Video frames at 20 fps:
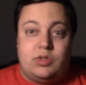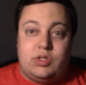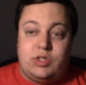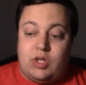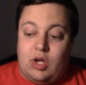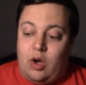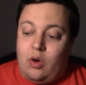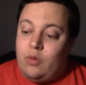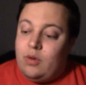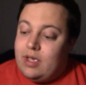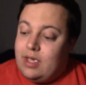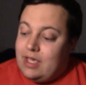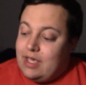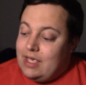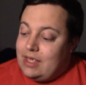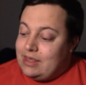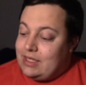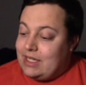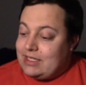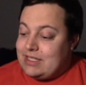So
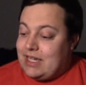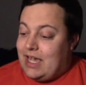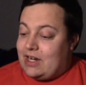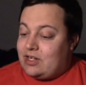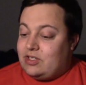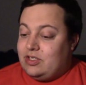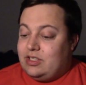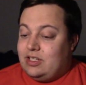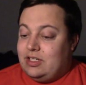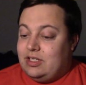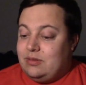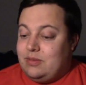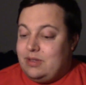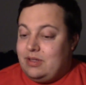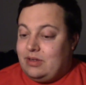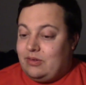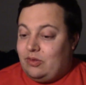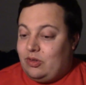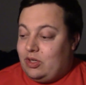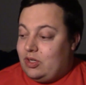that's actually going to
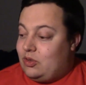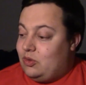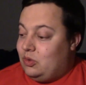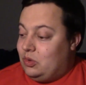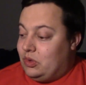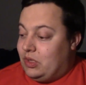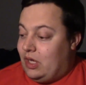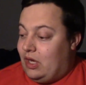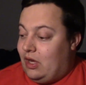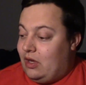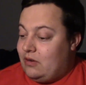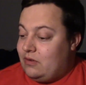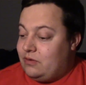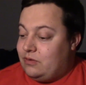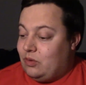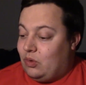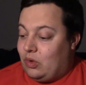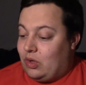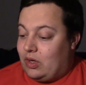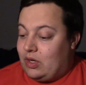be really cool to hunt
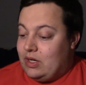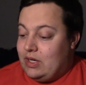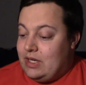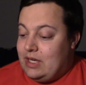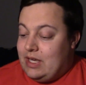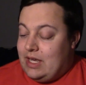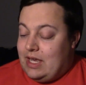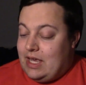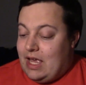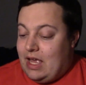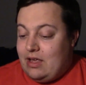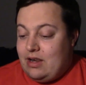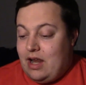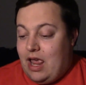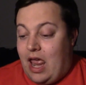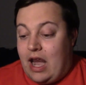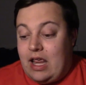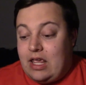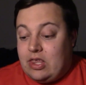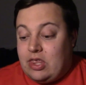for. And
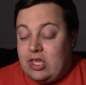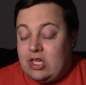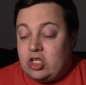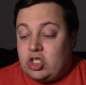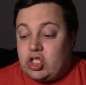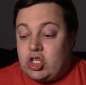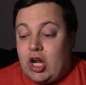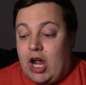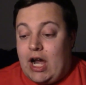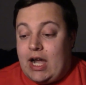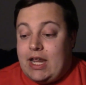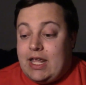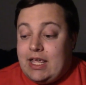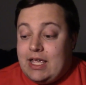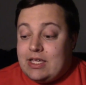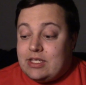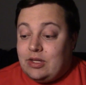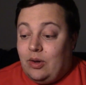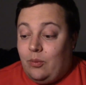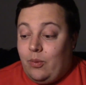anything
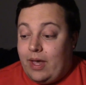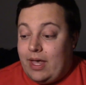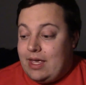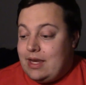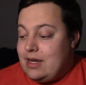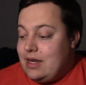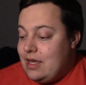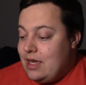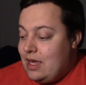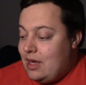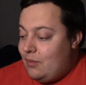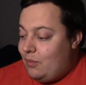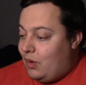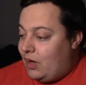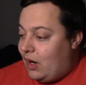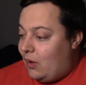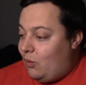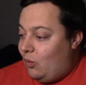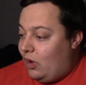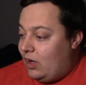shiny is a win,
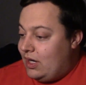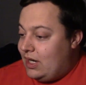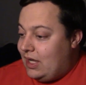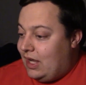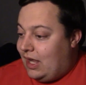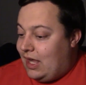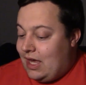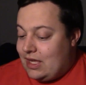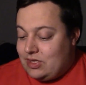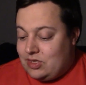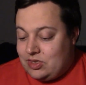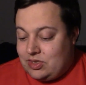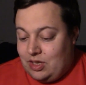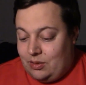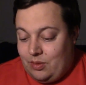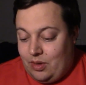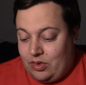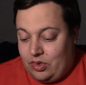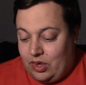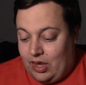but I want to get
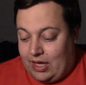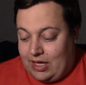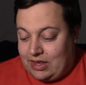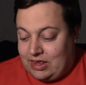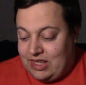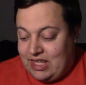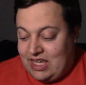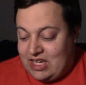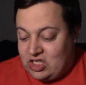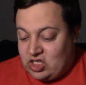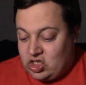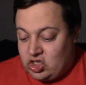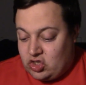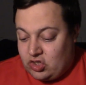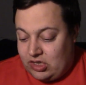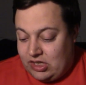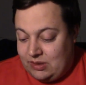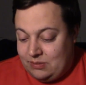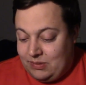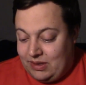some of like the
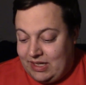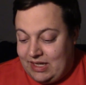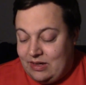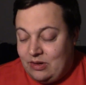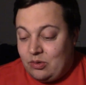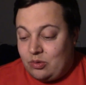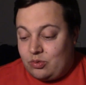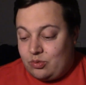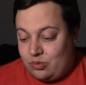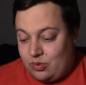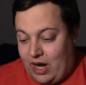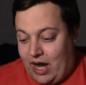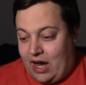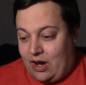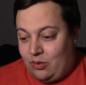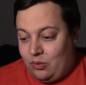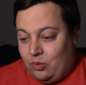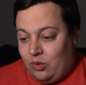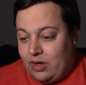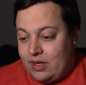extremely
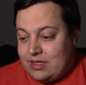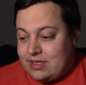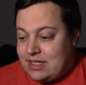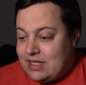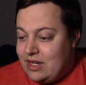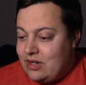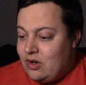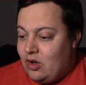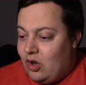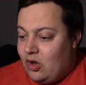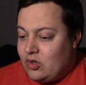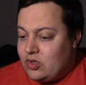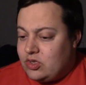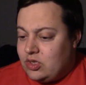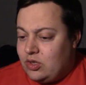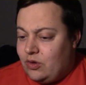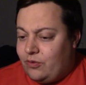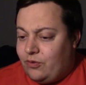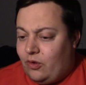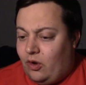rare ones. And then
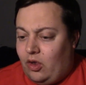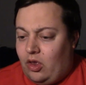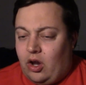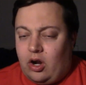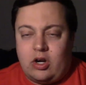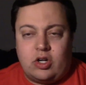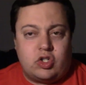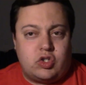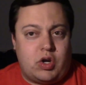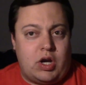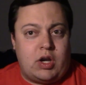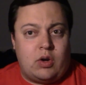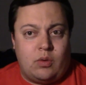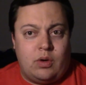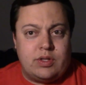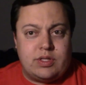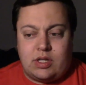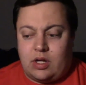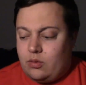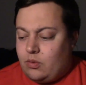also the full art trainer
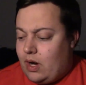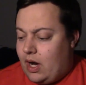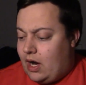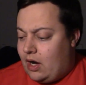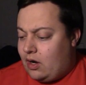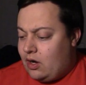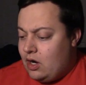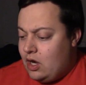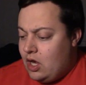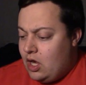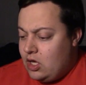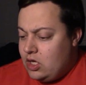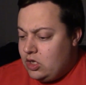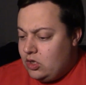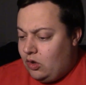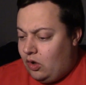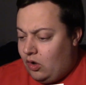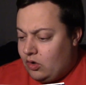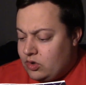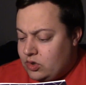ones are rare.
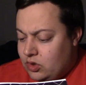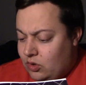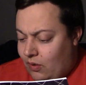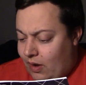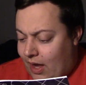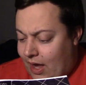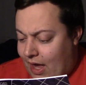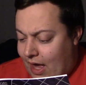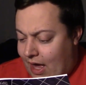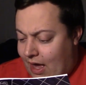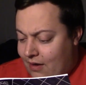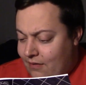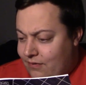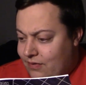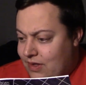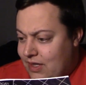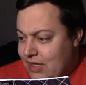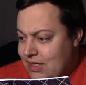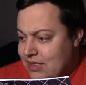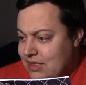You also
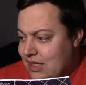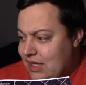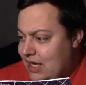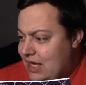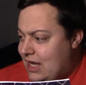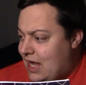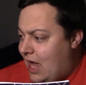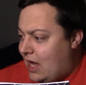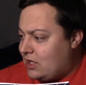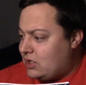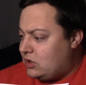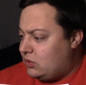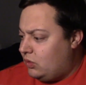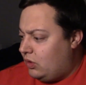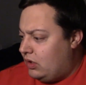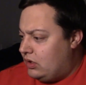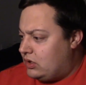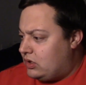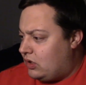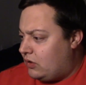have these EX
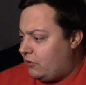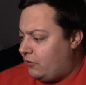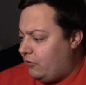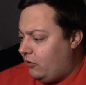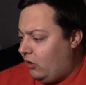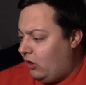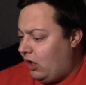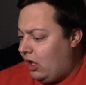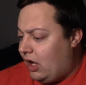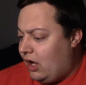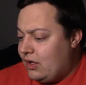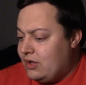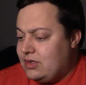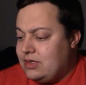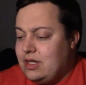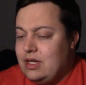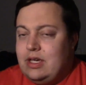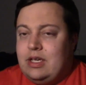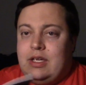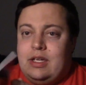ones that are full
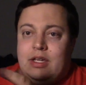odds,